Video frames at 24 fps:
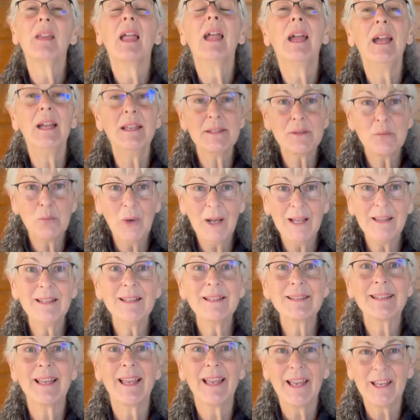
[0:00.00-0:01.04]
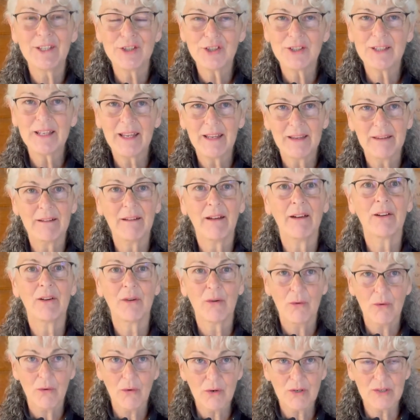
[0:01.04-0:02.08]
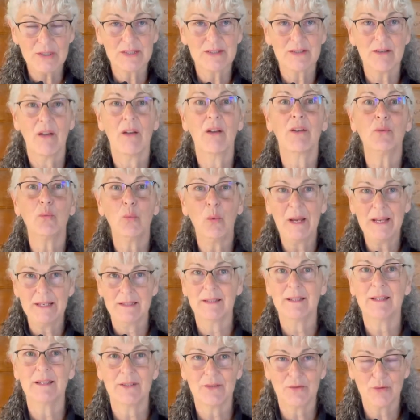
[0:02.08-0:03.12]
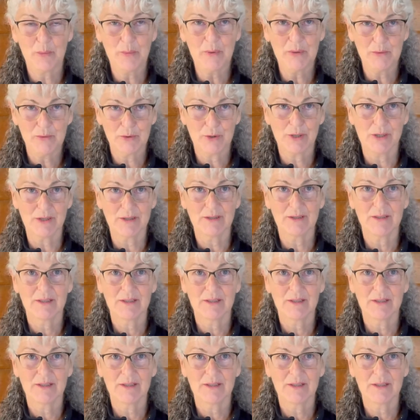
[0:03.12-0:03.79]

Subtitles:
as well as educate our horse on weight distribution,